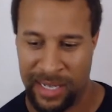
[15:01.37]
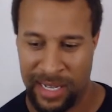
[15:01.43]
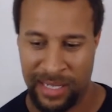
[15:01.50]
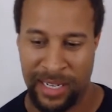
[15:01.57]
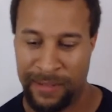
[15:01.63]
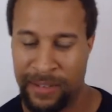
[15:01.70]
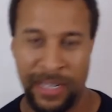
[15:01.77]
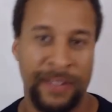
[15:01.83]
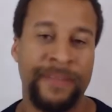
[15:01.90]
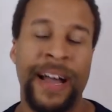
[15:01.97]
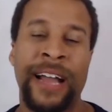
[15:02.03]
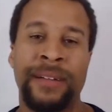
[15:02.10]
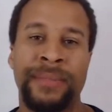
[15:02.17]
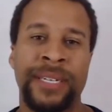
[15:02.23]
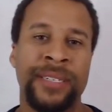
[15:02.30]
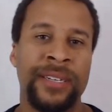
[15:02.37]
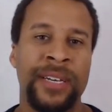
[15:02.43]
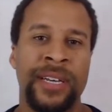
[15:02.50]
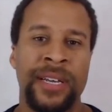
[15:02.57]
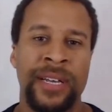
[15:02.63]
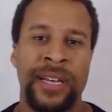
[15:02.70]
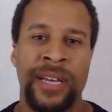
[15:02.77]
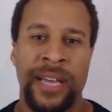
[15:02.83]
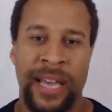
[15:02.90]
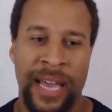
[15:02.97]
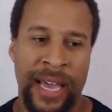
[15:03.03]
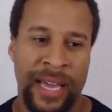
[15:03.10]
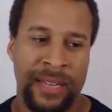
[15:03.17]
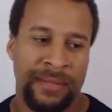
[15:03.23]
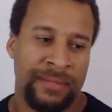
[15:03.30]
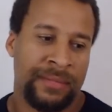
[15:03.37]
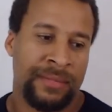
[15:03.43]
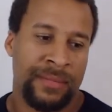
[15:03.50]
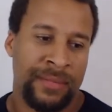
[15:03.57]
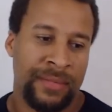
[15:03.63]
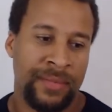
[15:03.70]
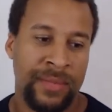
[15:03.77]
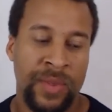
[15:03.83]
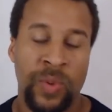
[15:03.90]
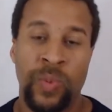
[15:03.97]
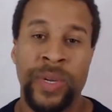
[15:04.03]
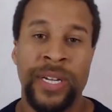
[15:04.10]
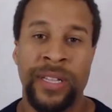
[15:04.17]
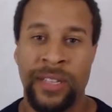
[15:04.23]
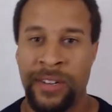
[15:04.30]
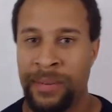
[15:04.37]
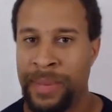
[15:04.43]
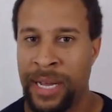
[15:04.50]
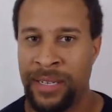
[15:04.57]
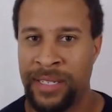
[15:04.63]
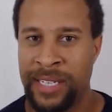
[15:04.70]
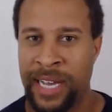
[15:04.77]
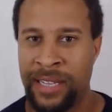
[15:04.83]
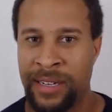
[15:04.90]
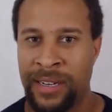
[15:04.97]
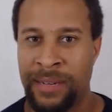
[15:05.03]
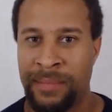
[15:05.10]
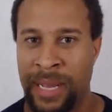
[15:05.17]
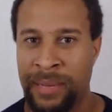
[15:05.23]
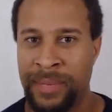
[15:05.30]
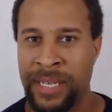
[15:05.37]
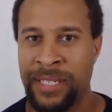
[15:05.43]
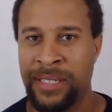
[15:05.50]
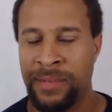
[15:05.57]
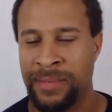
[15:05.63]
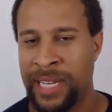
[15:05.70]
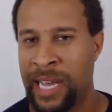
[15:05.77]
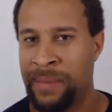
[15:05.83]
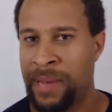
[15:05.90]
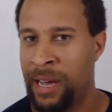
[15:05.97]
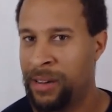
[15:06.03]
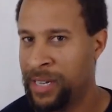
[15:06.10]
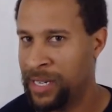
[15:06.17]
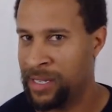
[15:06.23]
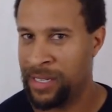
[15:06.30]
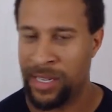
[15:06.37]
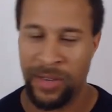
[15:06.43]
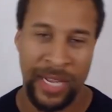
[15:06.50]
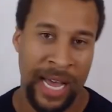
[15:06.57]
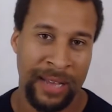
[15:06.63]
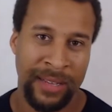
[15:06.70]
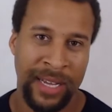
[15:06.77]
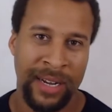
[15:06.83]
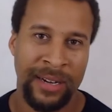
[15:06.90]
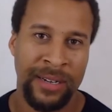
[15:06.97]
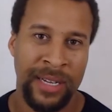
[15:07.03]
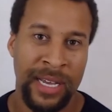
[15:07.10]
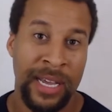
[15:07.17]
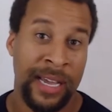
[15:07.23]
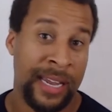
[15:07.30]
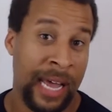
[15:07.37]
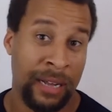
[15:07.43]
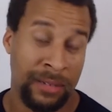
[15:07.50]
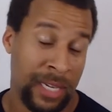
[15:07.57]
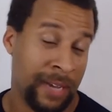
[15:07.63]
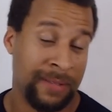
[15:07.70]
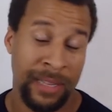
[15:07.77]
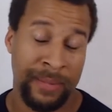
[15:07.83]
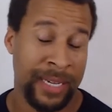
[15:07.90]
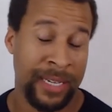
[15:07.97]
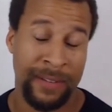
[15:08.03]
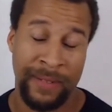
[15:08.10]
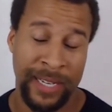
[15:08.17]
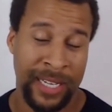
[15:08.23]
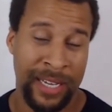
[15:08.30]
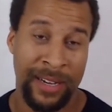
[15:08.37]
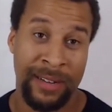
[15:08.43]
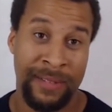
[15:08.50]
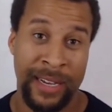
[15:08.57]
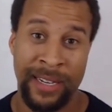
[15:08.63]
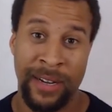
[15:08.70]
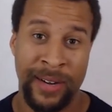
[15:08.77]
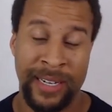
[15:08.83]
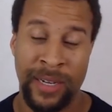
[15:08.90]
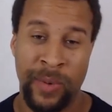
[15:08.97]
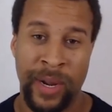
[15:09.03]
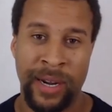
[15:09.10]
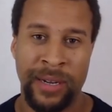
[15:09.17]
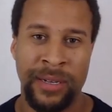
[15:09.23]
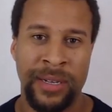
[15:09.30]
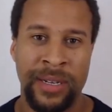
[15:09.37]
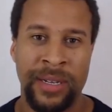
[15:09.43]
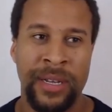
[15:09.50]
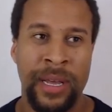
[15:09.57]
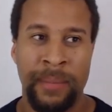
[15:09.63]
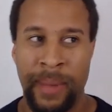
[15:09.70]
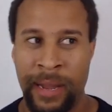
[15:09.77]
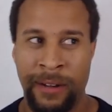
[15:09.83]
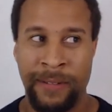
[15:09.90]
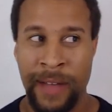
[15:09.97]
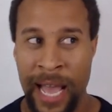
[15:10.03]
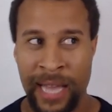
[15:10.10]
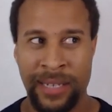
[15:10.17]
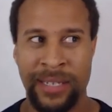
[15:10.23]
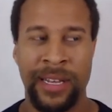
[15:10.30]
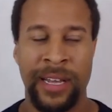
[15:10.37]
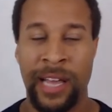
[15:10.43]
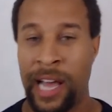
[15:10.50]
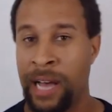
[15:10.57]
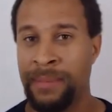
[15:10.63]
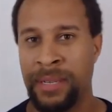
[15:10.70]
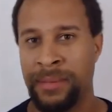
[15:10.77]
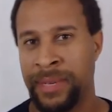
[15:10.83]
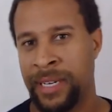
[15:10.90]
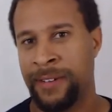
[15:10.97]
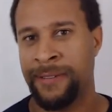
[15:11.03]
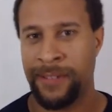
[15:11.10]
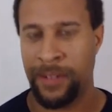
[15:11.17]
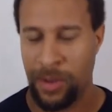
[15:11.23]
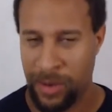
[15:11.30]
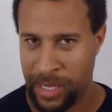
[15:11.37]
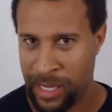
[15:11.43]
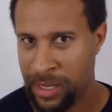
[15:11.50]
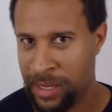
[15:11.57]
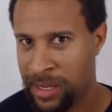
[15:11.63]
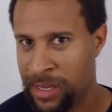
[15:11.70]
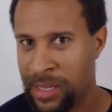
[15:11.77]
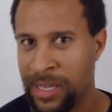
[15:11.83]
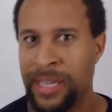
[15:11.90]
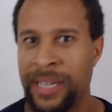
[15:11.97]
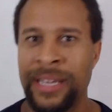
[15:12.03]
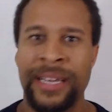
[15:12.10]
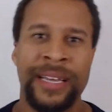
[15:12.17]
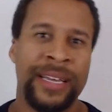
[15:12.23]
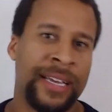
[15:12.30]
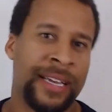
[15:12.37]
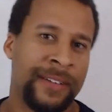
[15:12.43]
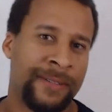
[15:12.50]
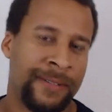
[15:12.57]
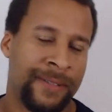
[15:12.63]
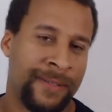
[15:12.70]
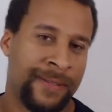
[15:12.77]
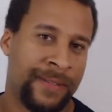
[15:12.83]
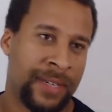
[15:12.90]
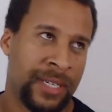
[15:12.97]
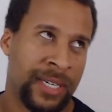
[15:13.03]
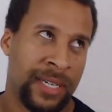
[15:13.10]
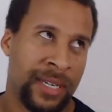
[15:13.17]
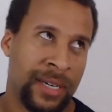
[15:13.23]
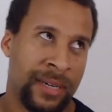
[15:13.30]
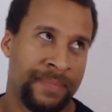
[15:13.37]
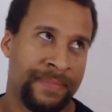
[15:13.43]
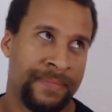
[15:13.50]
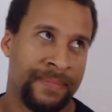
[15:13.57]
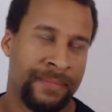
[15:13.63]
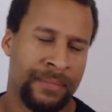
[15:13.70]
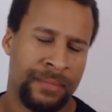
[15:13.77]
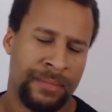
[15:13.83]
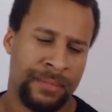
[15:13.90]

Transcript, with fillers: a different environment. And we can learn about together. And maybe sometime I'll get to go down there, and I'll definitely make a video if I go anywhere. Matter of fact, I'm going to be in Florida in, um, hmm,